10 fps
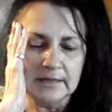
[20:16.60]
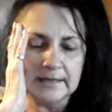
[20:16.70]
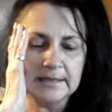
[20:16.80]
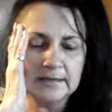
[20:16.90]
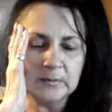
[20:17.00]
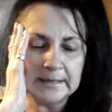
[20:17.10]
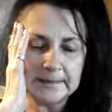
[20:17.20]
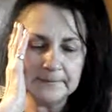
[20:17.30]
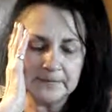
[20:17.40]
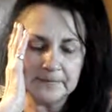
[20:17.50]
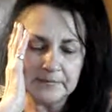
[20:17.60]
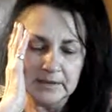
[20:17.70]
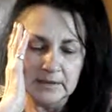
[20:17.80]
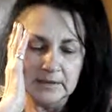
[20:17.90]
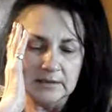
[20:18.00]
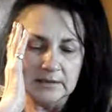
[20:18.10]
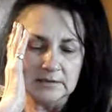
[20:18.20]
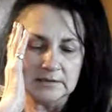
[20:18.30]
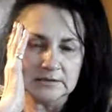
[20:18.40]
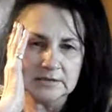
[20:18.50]
Anyway,
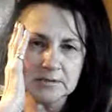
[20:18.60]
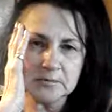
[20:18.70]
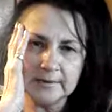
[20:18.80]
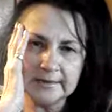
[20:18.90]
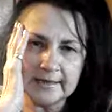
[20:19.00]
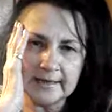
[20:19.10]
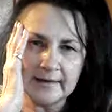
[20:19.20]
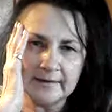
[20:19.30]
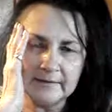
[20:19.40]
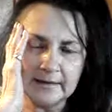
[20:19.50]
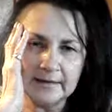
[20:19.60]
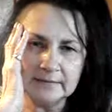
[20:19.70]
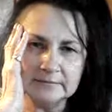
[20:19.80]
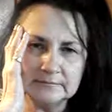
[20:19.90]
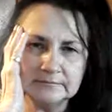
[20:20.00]
just wanted to add that.